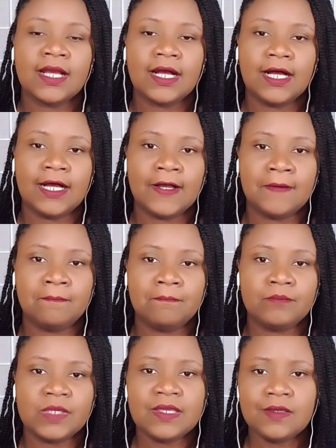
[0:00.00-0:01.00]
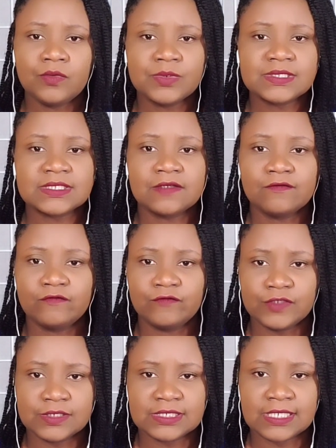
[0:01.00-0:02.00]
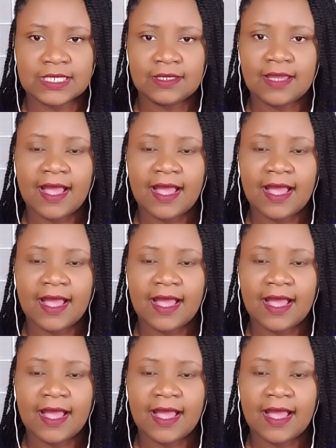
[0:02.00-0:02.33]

he was converting,